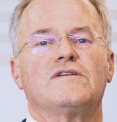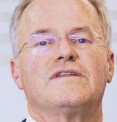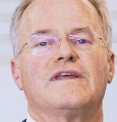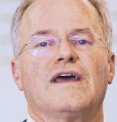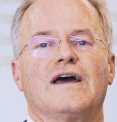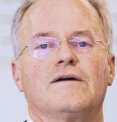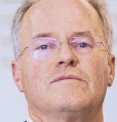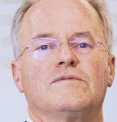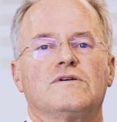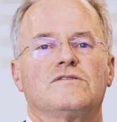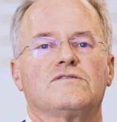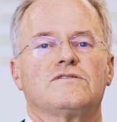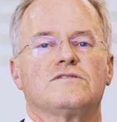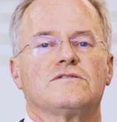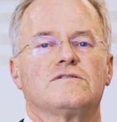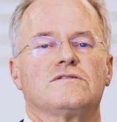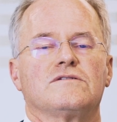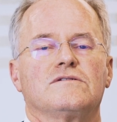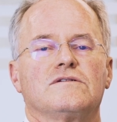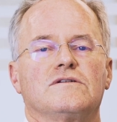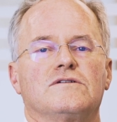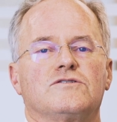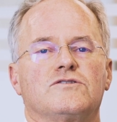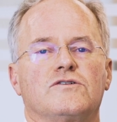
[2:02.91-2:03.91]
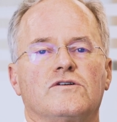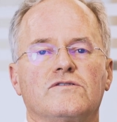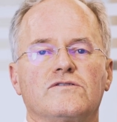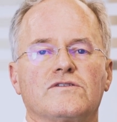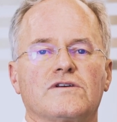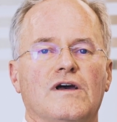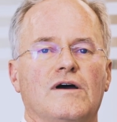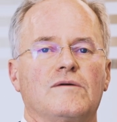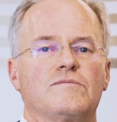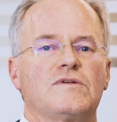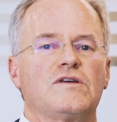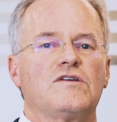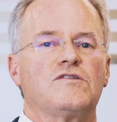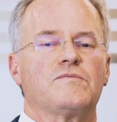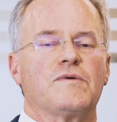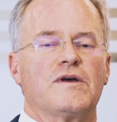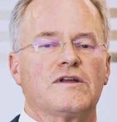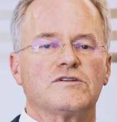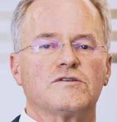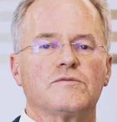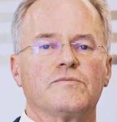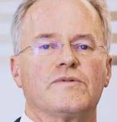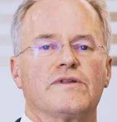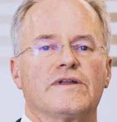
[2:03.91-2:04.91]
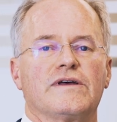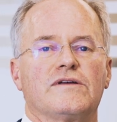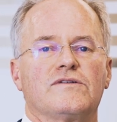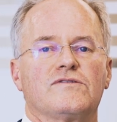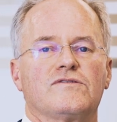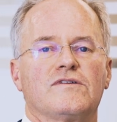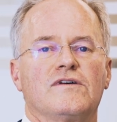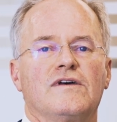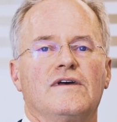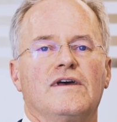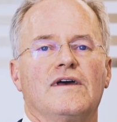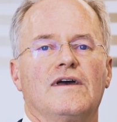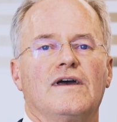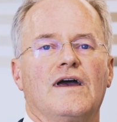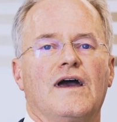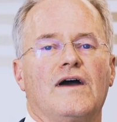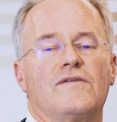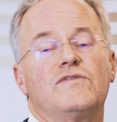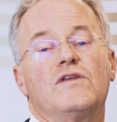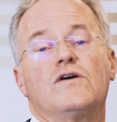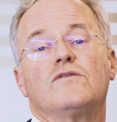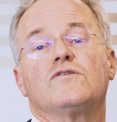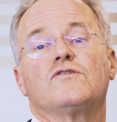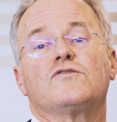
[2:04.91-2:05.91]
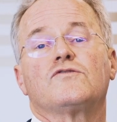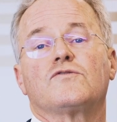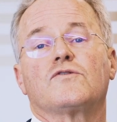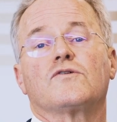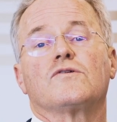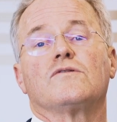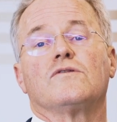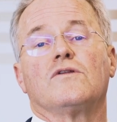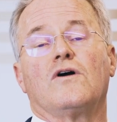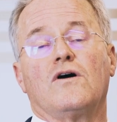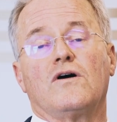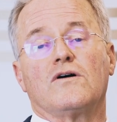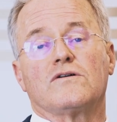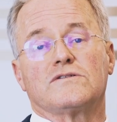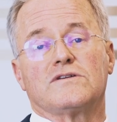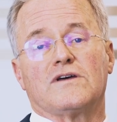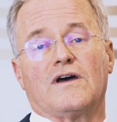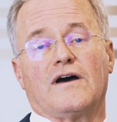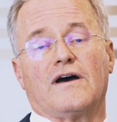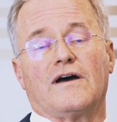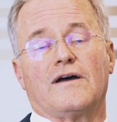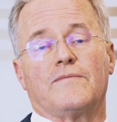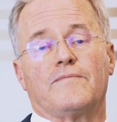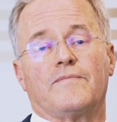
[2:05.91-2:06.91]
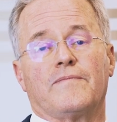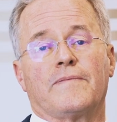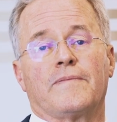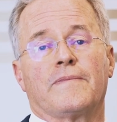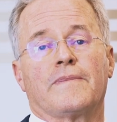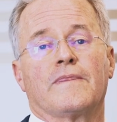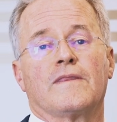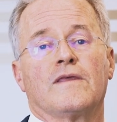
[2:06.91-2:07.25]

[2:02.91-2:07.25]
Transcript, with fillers: endowments, insurance companies, pension plans have known this for a long time,